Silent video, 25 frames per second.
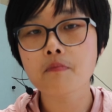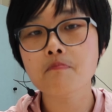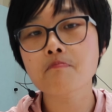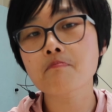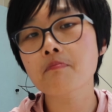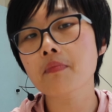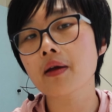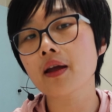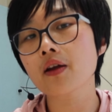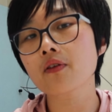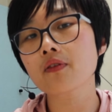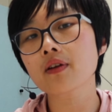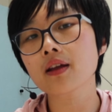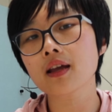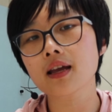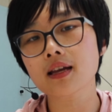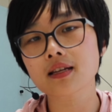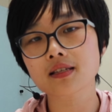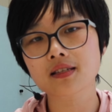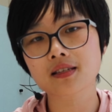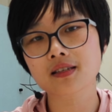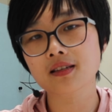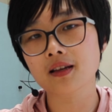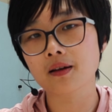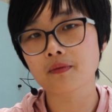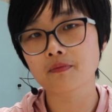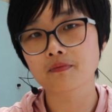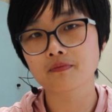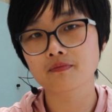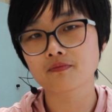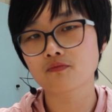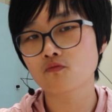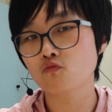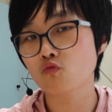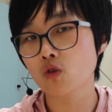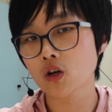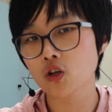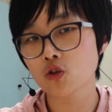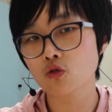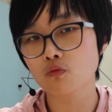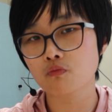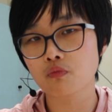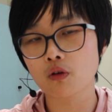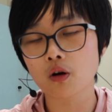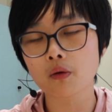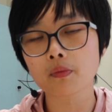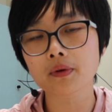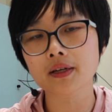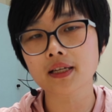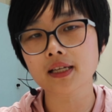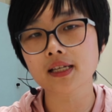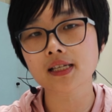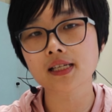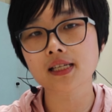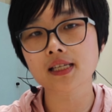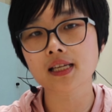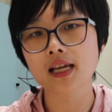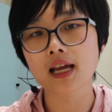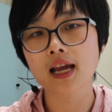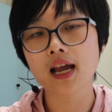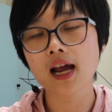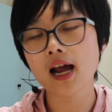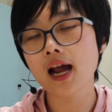Mary has some rental properties,